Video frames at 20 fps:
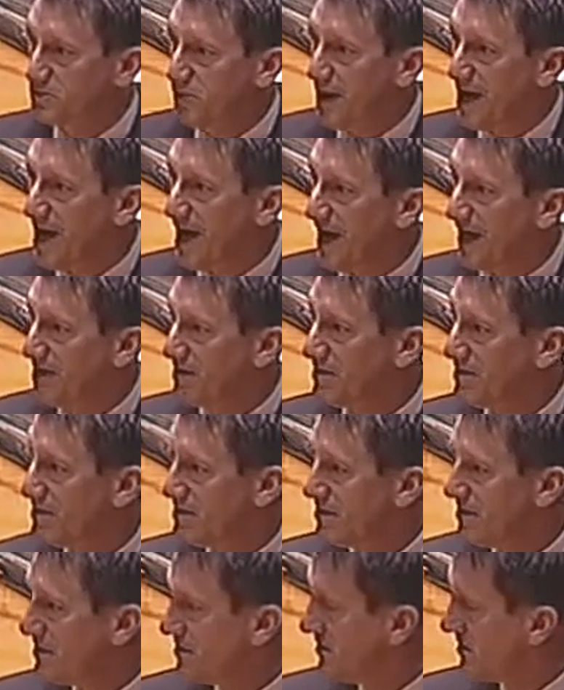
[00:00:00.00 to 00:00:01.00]
by
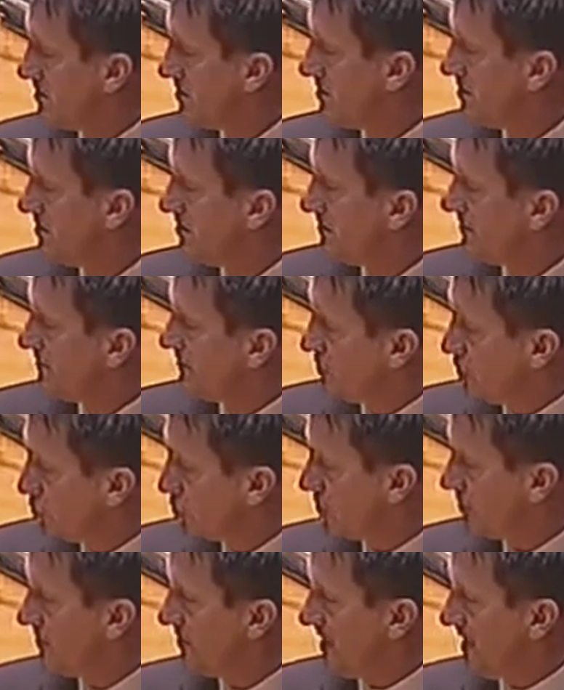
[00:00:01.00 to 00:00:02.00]

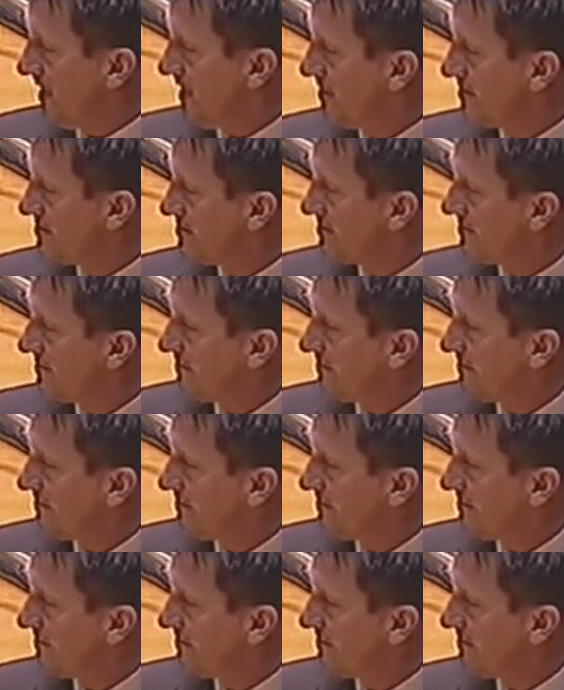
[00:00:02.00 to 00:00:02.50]
fewer than